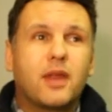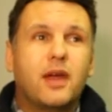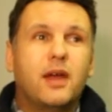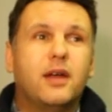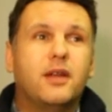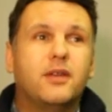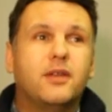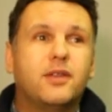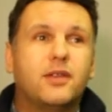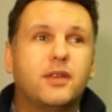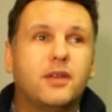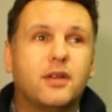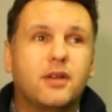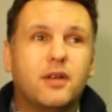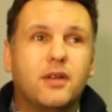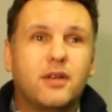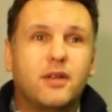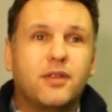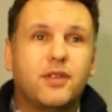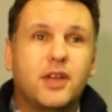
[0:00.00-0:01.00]
and
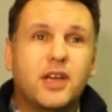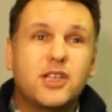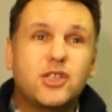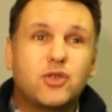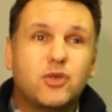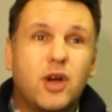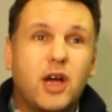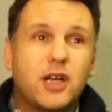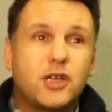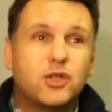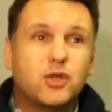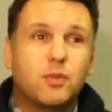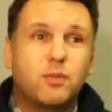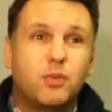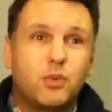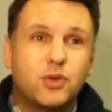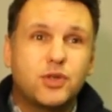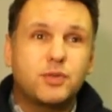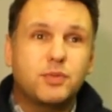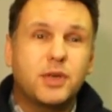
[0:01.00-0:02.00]
they tried to
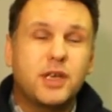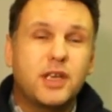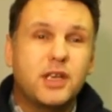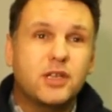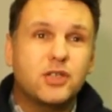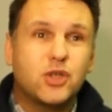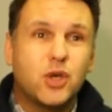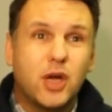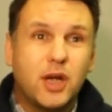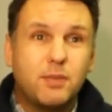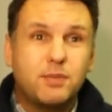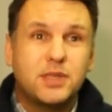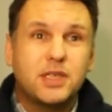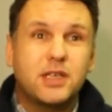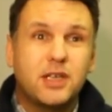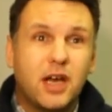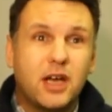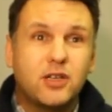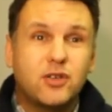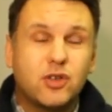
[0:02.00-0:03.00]
put me into a
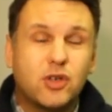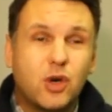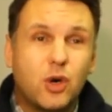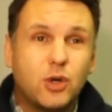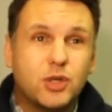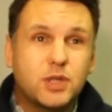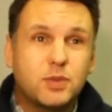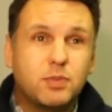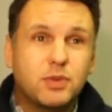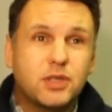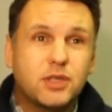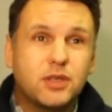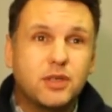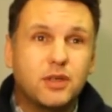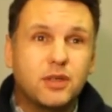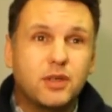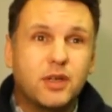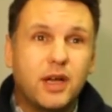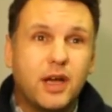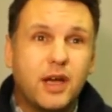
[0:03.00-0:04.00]
psychiatric
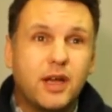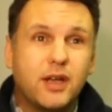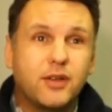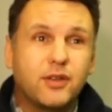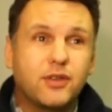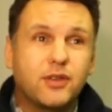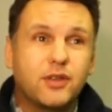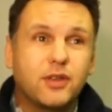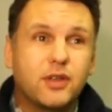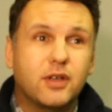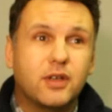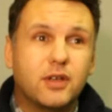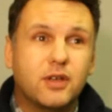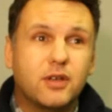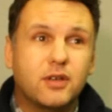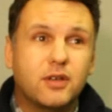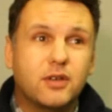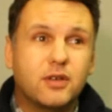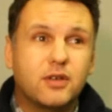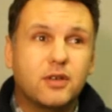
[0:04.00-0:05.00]
hospital, and
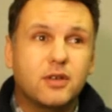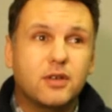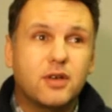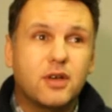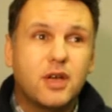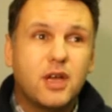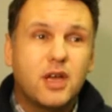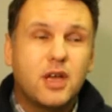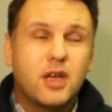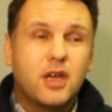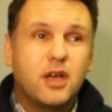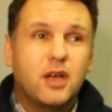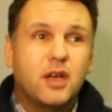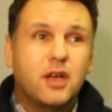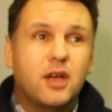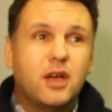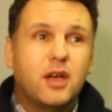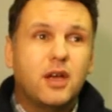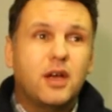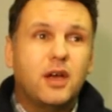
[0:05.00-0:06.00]

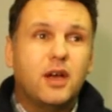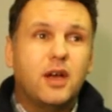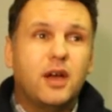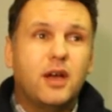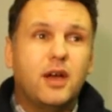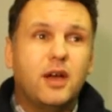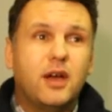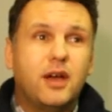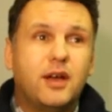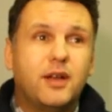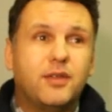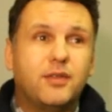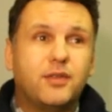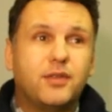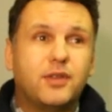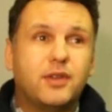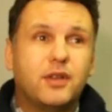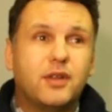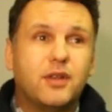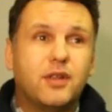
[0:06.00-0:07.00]

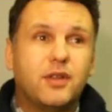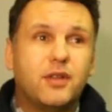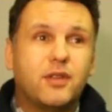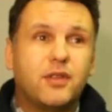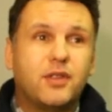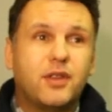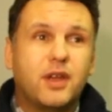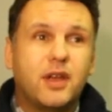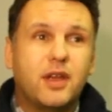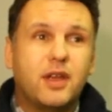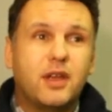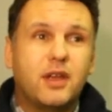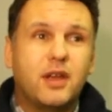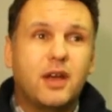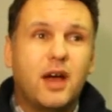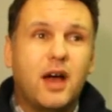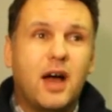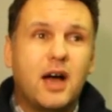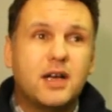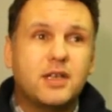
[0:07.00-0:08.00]
they
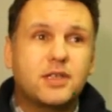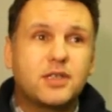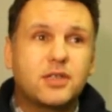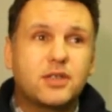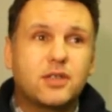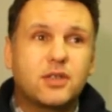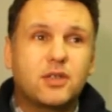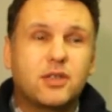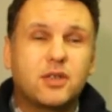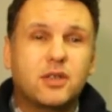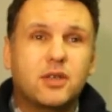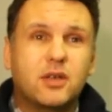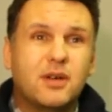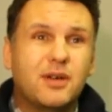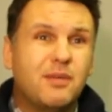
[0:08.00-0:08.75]
asked